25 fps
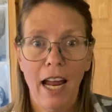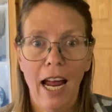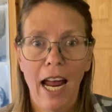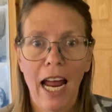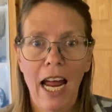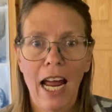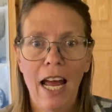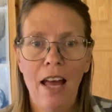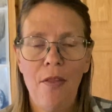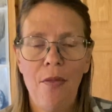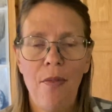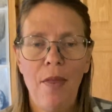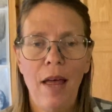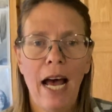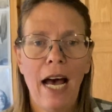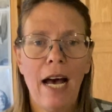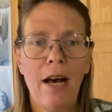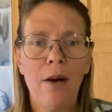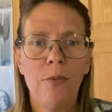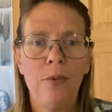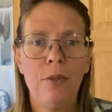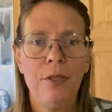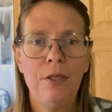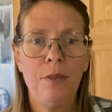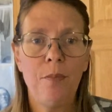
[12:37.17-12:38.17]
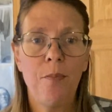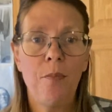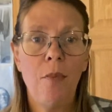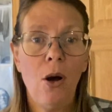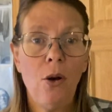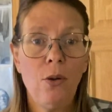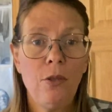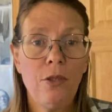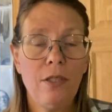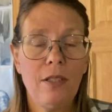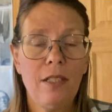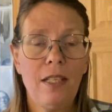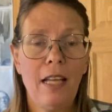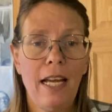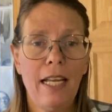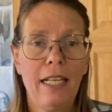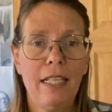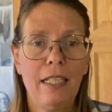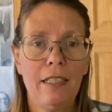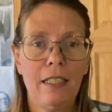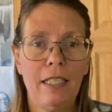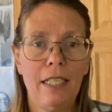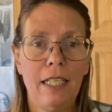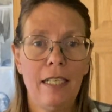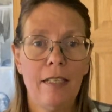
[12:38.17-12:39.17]
and that was most
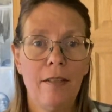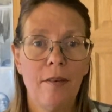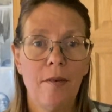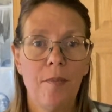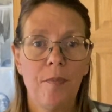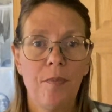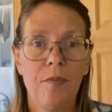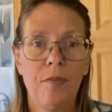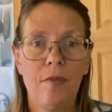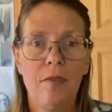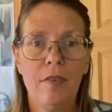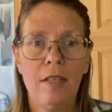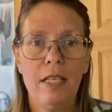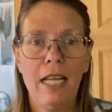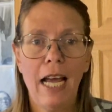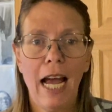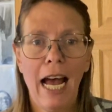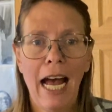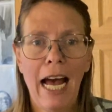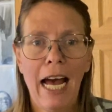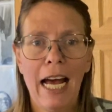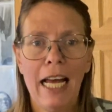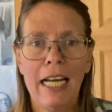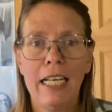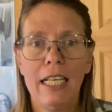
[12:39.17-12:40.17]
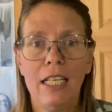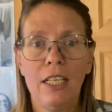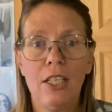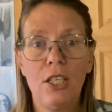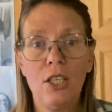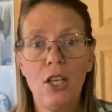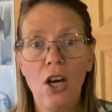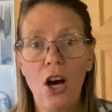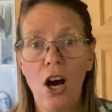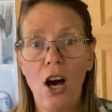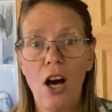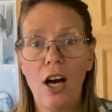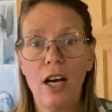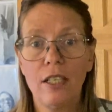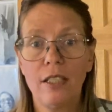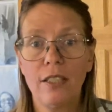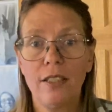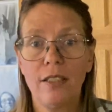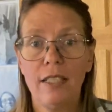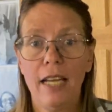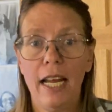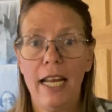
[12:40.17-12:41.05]
likely the added cost.